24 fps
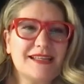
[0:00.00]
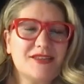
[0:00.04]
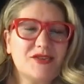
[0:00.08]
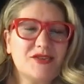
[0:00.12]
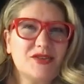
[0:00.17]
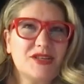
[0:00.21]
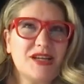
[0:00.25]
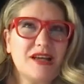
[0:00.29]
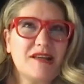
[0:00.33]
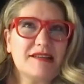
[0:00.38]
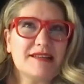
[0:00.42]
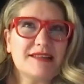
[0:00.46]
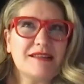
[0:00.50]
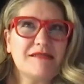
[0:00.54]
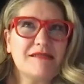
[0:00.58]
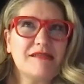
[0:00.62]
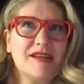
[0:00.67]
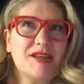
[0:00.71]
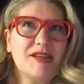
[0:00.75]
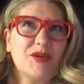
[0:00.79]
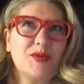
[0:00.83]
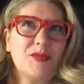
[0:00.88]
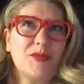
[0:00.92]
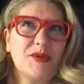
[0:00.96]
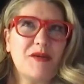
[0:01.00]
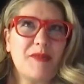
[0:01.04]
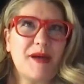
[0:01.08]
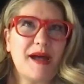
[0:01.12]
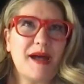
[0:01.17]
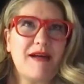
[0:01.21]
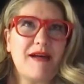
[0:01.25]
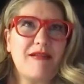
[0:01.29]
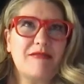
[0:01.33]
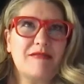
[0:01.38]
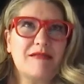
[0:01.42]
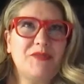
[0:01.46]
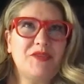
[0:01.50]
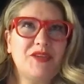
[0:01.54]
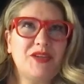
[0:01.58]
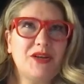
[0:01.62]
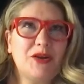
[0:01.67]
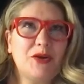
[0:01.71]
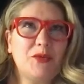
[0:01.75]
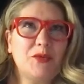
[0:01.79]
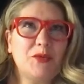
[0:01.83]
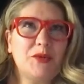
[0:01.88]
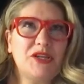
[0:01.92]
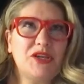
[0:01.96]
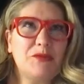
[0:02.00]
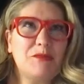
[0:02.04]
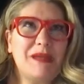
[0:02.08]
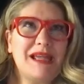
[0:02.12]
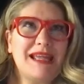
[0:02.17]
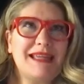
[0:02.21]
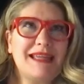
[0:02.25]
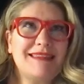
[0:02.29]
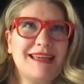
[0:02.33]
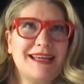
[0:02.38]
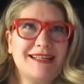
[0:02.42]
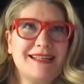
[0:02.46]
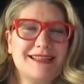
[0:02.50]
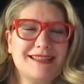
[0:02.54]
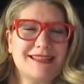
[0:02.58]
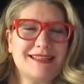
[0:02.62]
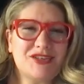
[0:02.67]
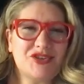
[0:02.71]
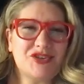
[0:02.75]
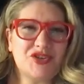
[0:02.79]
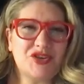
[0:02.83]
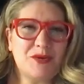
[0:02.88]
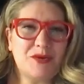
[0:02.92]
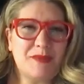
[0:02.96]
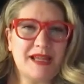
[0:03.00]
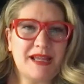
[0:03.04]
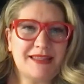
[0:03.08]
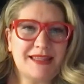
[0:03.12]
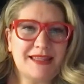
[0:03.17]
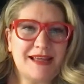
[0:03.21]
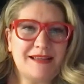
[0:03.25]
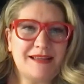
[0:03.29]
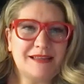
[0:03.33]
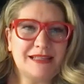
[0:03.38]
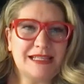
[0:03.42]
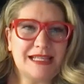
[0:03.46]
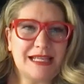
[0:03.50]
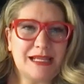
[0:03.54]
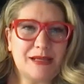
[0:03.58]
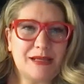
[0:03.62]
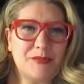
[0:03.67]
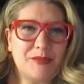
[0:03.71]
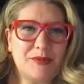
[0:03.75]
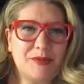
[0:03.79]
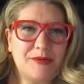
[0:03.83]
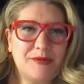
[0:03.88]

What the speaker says: So tell us a little bit about, when you made that decision to make that leap.